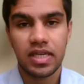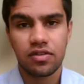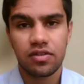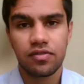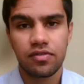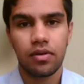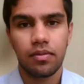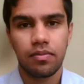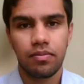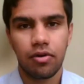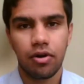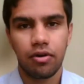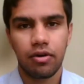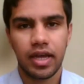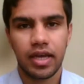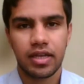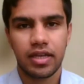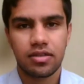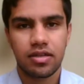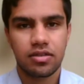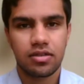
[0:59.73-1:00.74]
peaceful
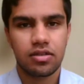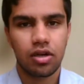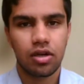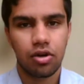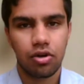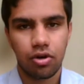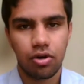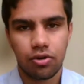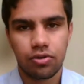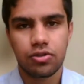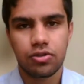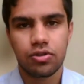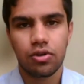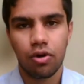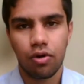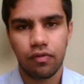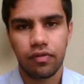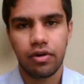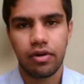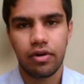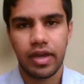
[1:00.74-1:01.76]
protest, is a gross
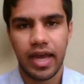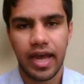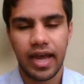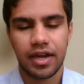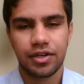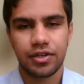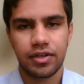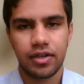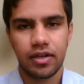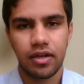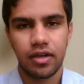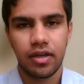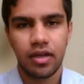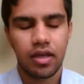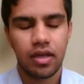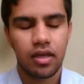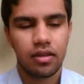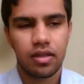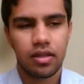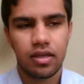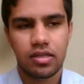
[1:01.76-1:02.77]
overreaction.
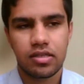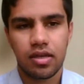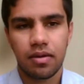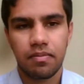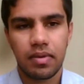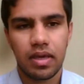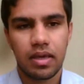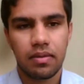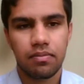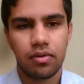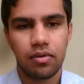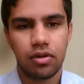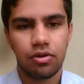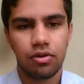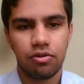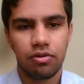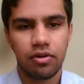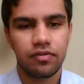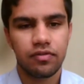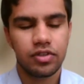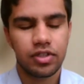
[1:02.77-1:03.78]
These are people
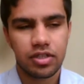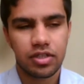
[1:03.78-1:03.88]
who have